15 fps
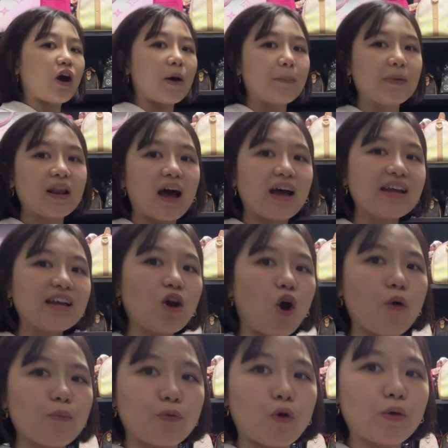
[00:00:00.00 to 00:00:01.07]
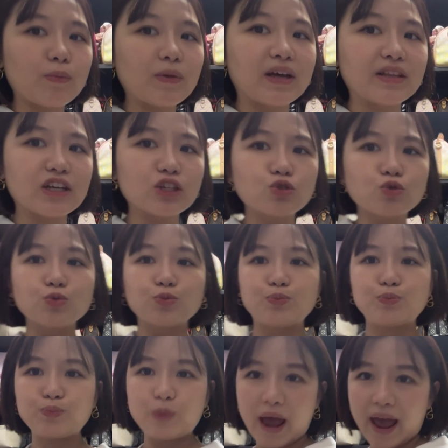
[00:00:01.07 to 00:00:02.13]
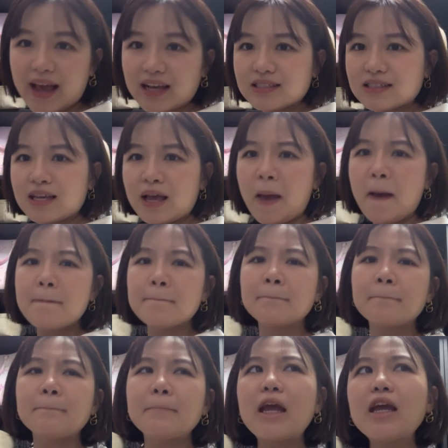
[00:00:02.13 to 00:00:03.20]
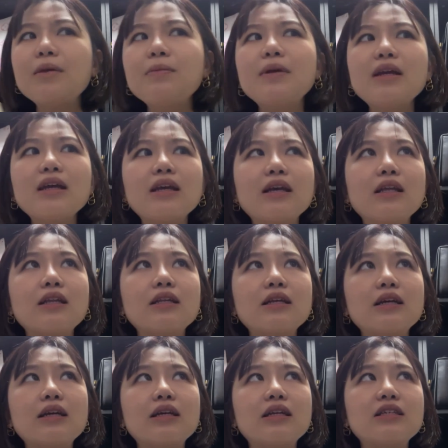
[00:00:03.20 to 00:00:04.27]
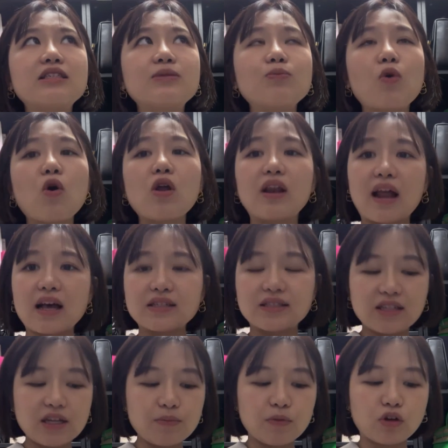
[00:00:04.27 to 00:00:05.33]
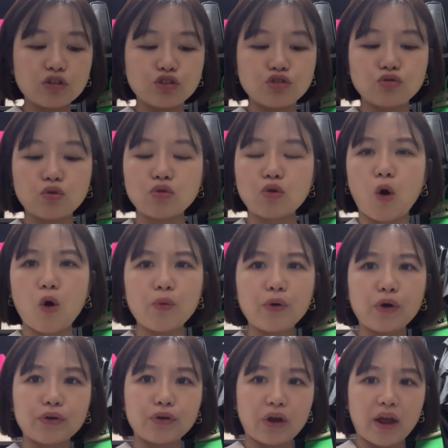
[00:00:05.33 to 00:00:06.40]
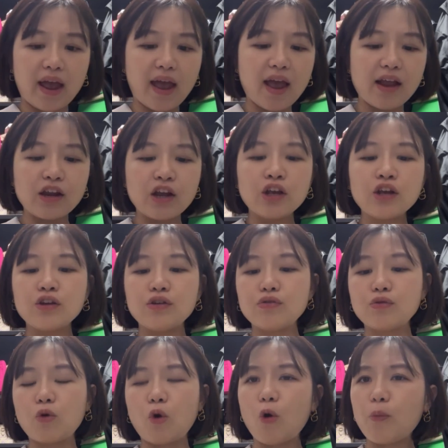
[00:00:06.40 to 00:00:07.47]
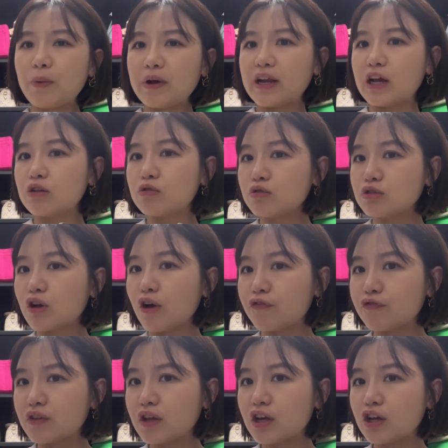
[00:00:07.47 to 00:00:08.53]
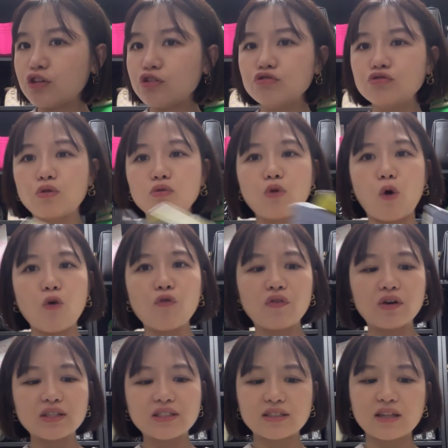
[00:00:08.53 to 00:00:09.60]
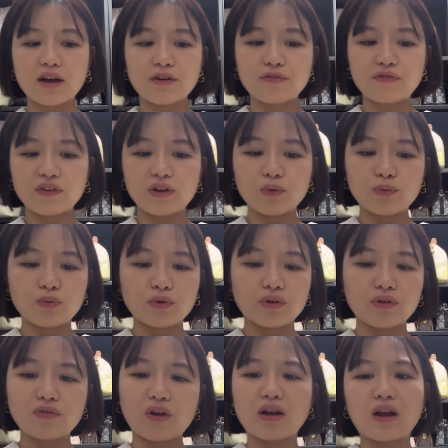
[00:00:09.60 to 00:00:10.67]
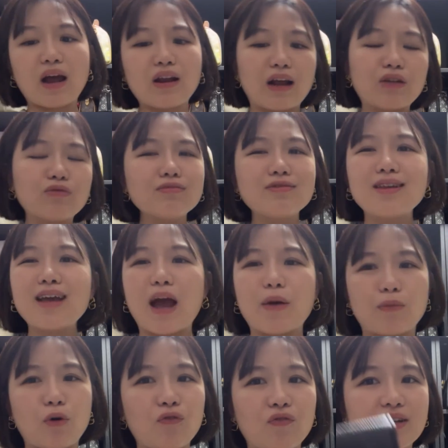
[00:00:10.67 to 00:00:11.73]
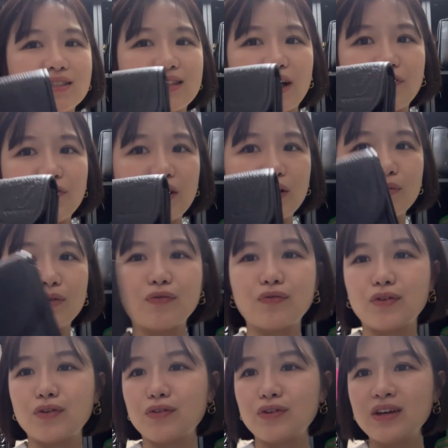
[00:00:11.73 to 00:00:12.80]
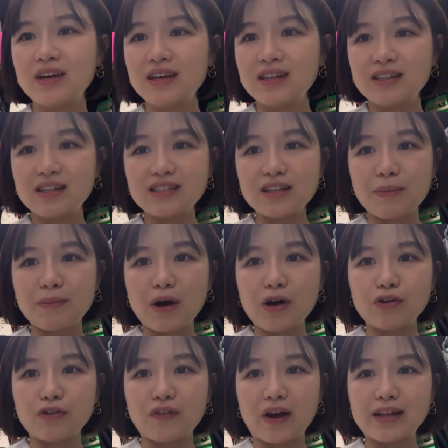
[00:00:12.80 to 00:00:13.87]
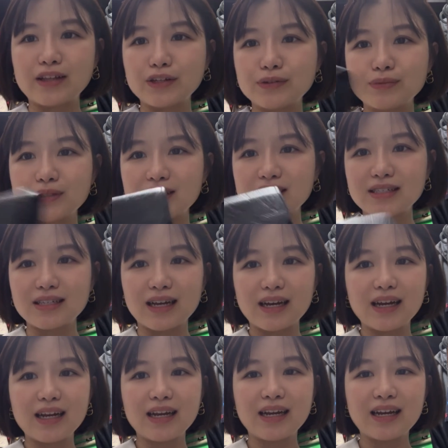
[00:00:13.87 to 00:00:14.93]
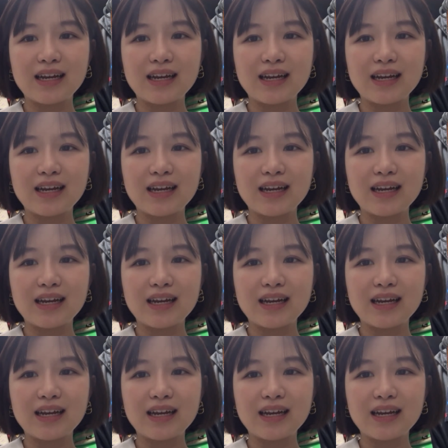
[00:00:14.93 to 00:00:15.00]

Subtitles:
applying on prom leather to bags, maybe it is more lasting because you don't hold it on your hand, you don't open and close often, you don't overstuff it with, I don't think I'm overstuffing with, you know, this amount of items inside.